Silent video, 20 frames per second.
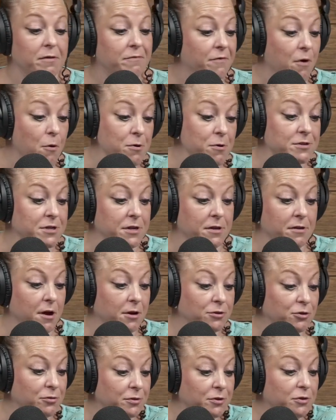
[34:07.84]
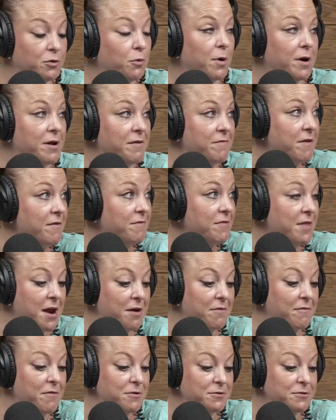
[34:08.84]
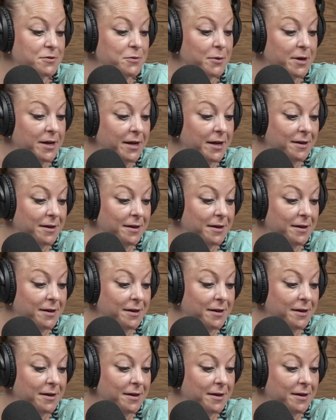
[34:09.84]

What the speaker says: forward to the 125th anniversary.